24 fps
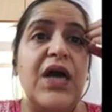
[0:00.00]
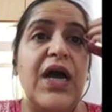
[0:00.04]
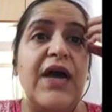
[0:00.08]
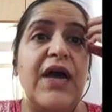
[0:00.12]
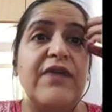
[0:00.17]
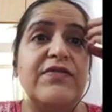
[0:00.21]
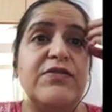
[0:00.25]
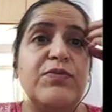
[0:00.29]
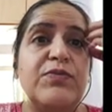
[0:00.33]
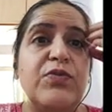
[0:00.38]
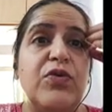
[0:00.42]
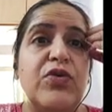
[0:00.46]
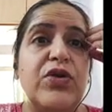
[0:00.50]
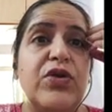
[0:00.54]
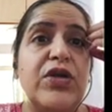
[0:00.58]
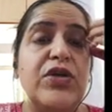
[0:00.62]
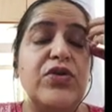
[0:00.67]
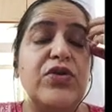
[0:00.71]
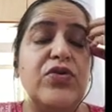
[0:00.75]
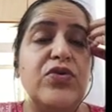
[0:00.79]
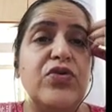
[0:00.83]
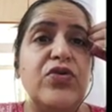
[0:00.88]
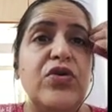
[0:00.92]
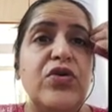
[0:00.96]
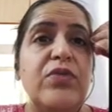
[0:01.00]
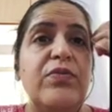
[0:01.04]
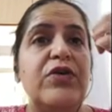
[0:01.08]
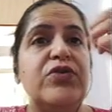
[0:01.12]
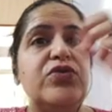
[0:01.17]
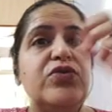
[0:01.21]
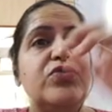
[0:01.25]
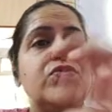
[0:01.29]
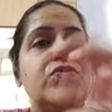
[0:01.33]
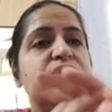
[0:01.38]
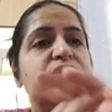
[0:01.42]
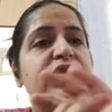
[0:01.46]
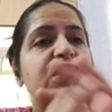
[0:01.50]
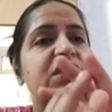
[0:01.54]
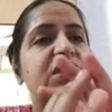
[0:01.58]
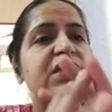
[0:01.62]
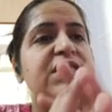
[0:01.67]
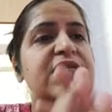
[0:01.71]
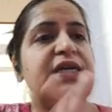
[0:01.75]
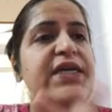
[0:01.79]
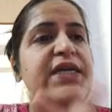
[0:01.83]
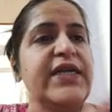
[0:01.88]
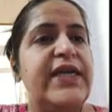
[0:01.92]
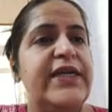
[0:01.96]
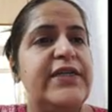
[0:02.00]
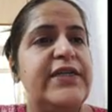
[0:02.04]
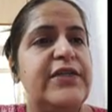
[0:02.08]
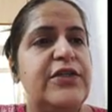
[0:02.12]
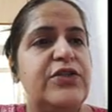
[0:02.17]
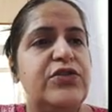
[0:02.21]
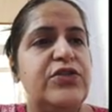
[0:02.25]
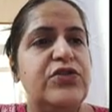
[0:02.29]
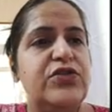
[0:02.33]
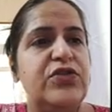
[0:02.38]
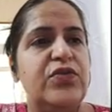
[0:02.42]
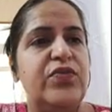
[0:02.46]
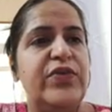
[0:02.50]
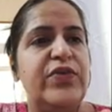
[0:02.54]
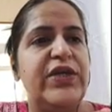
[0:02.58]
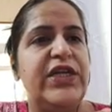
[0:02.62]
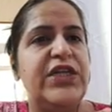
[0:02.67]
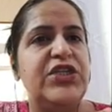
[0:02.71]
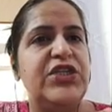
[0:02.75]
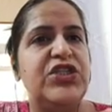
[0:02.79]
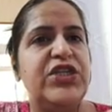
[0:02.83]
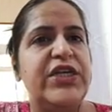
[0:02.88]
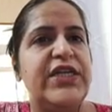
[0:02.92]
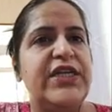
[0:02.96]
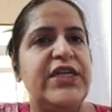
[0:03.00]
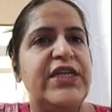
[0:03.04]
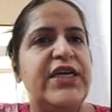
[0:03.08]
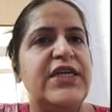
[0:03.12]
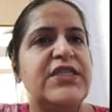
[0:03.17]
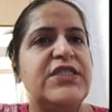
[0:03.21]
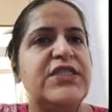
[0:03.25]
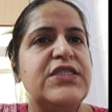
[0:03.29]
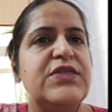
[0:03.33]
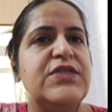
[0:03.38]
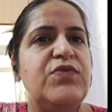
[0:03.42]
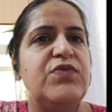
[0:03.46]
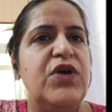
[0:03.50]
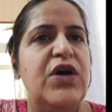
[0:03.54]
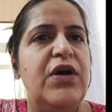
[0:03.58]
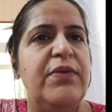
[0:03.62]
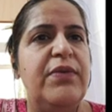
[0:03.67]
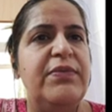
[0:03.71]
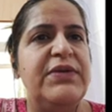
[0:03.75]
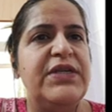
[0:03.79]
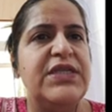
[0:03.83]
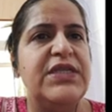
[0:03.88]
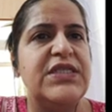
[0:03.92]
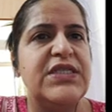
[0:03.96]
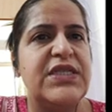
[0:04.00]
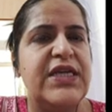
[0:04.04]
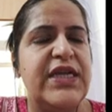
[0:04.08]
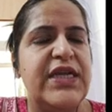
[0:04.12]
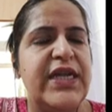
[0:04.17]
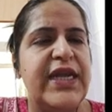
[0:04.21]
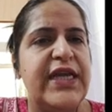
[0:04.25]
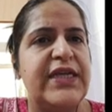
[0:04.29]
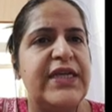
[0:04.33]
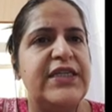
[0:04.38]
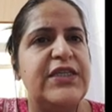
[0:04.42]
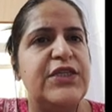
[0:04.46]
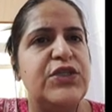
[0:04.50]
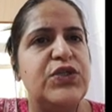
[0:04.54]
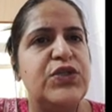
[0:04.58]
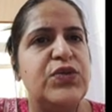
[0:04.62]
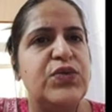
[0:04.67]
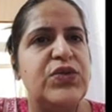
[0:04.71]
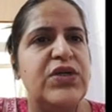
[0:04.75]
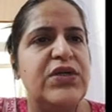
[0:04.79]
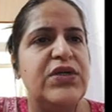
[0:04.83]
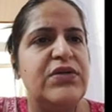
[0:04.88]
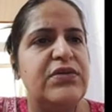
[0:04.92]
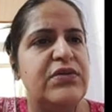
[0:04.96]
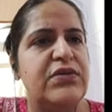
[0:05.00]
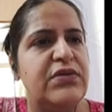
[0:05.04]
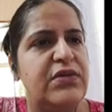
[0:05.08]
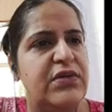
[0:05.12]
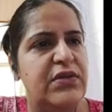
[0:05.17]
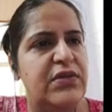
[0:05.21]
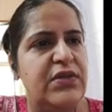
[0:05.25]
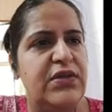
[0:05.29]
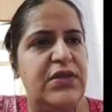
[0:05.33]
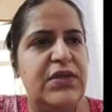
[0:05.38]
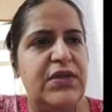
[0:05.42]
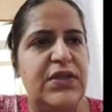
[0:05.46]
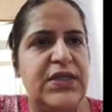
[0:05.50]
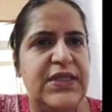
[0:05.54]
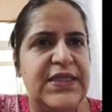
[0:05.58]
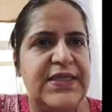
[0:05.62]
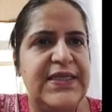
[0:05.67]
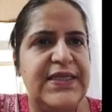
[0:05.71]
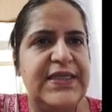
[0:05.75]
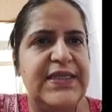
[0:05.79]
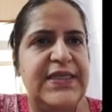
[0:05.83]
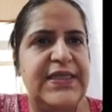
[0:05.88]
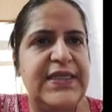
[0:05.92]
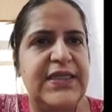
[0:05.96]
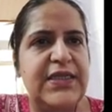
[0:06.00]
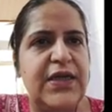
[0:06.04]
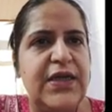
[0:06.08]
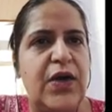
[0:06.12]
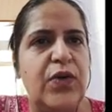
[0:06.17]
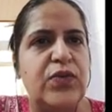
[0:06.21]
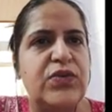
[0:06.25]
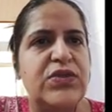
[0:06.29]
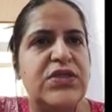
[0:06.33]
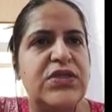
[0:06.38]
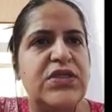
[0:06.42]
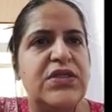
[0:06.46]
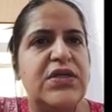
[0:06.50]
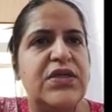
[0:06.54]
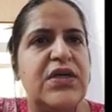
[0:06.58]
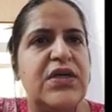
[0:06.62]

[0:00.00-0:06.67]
I've spoken to you about rural is connected to the village areas, urban is connected to the city towns.